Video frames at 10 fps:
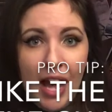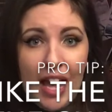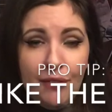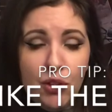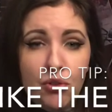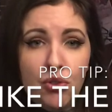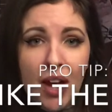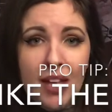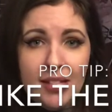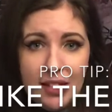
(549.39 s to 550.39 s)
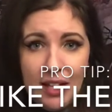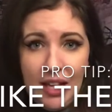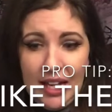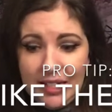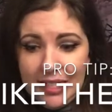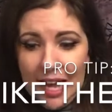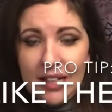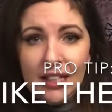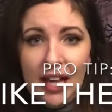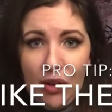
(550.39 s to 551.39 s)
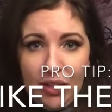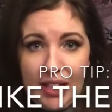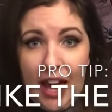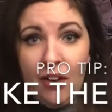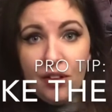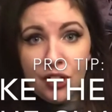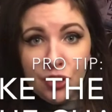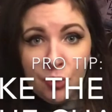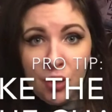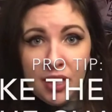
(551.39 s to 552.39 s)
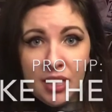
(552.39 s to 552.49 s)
If you dress exactly how the character would,